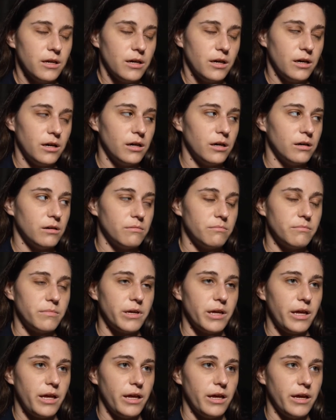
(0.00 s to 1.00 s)
Um,
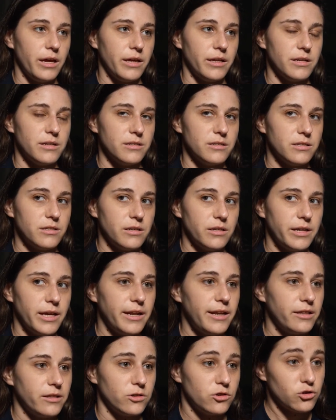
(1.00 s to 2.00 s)
and
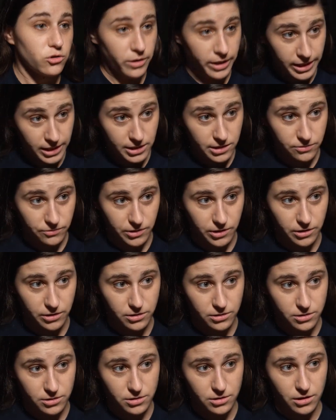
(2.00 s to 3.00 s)
getting the
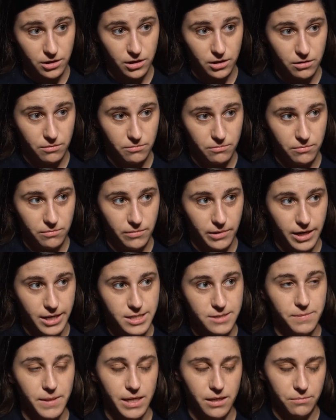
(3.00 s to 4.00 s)
transfers um,
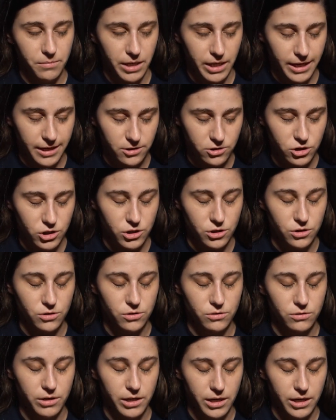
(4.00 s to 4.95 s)
has been a big issue.